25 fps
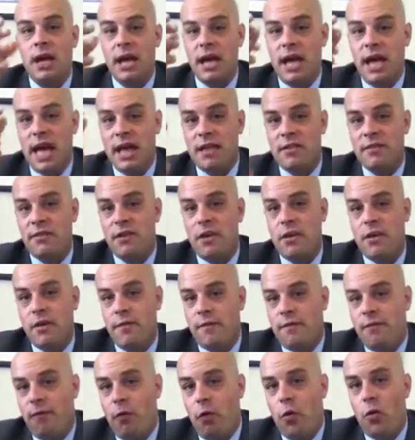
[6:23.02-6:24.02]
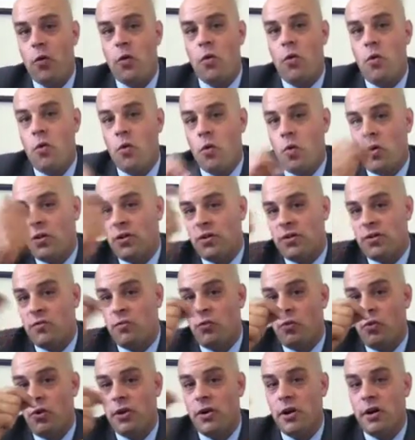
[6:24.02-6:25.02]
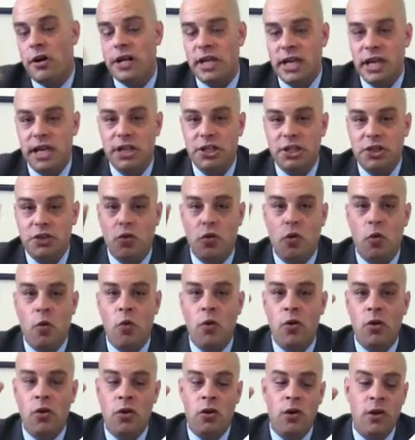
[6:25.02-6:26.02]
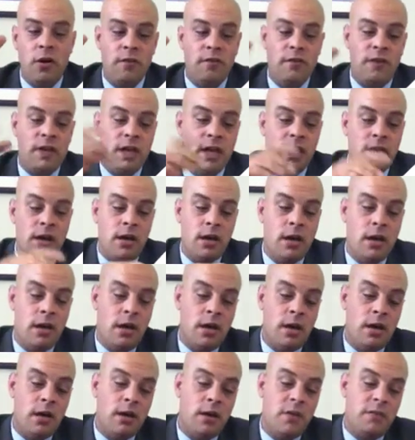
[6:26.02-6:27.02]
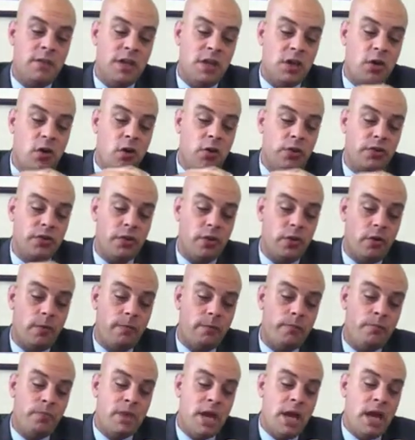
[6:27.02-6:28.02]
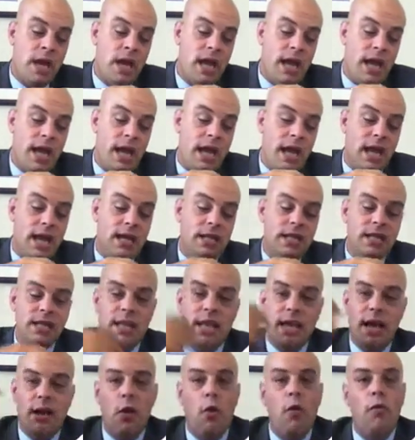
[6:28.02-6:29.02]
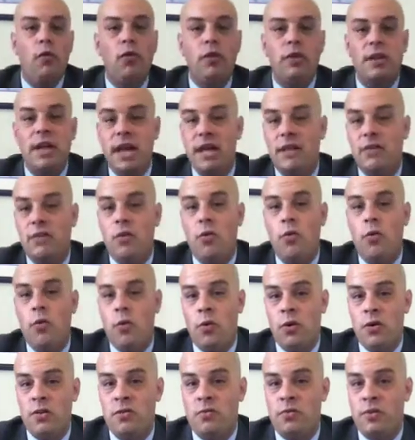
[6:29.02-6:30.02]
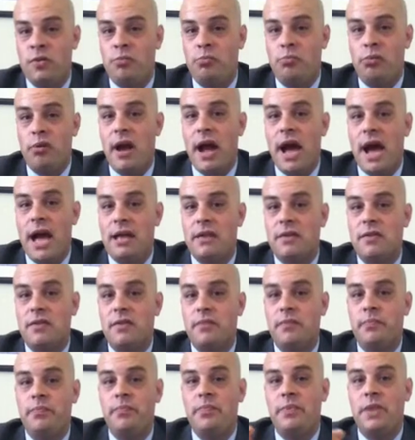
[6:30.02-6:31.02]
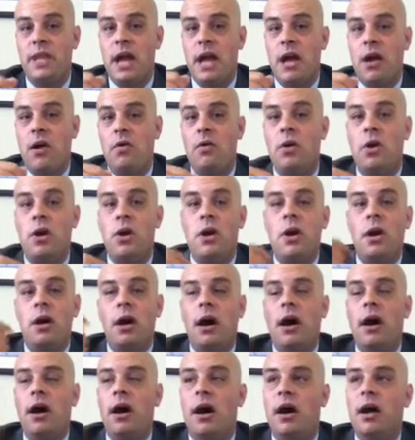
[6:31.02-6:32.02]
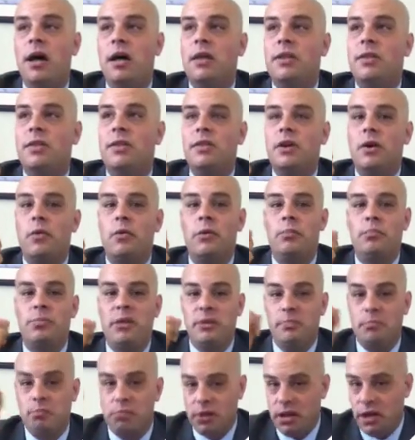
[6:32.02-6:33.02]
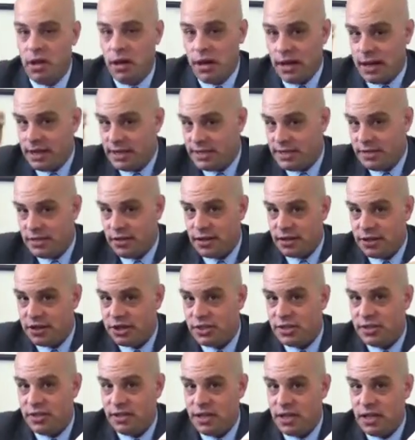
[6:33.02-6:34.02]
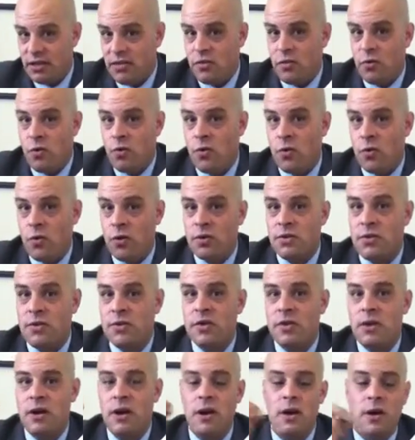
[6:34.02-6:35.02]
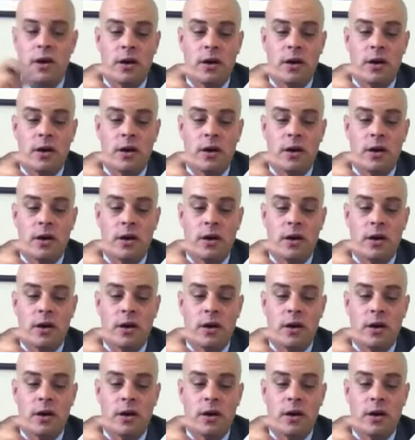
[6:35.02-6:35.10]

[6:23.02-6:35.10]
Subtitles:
It has 4 horns, one on each corner of the altar, and they overlay the horns with brass. Now, there would be blood touched to these horns